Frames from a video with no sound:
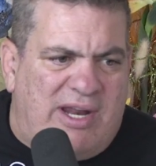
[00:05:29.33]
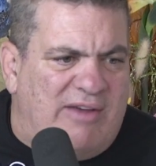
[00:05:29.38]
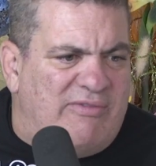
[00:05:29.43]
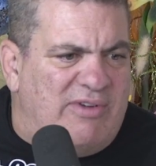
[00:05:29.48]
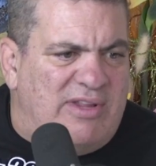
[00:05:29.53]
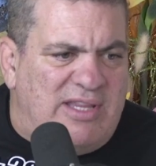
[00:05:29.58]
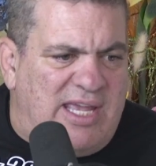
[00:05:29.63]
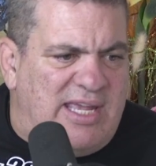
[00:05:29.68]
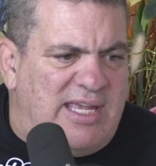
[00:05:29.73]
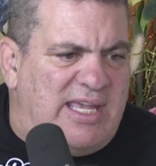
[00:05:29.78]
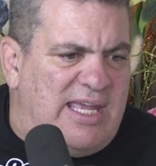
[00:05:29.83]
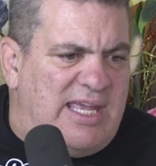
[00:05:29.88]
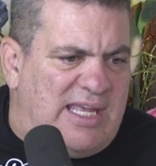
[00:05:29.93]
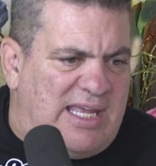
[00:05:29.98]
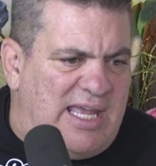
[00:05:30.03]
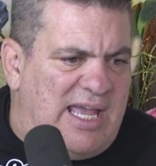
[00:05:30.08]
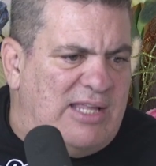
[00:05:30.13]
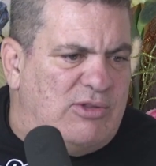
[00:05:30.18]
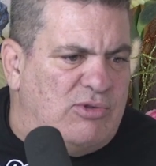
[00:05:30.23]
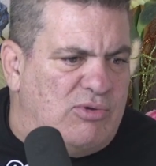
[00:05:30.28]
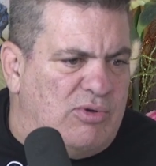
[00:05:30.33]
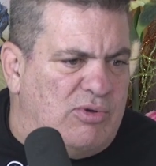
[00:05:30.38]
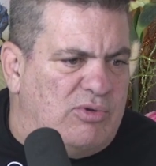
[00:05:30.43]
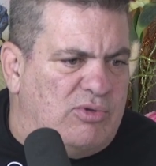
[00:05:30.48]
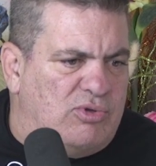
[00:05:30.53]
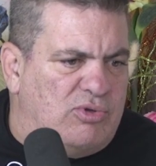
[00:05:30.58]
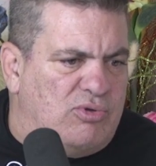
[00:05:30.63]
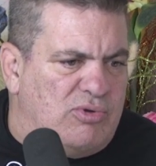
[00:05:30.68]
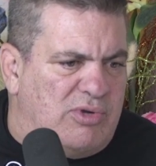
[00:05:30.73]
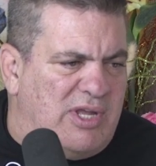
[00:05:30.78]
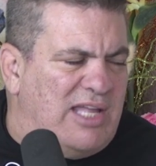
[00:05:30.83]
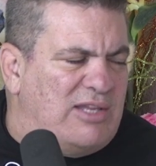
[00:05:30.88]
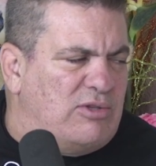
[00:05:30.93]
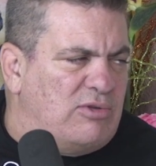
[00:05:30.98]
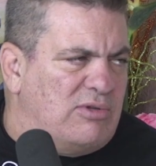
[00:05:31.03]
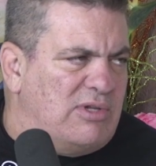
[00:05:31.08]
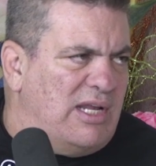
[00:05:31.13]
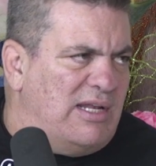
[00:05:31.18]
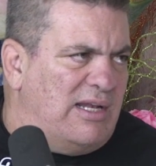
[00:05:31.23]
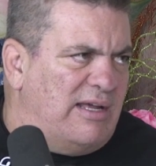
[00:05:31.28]
whatever they can get to
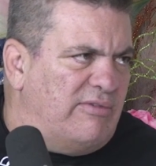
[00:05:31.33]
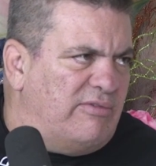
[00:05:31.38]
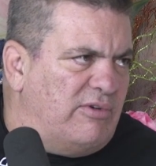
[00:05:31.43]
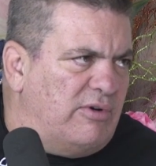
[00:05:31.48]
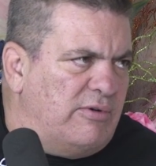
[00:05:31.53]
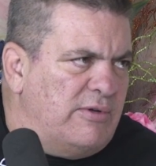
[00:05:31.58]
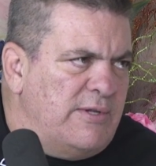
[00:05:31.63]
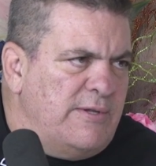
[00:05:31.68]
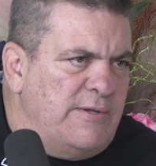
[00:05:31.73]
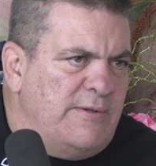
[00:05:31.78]
get to that level.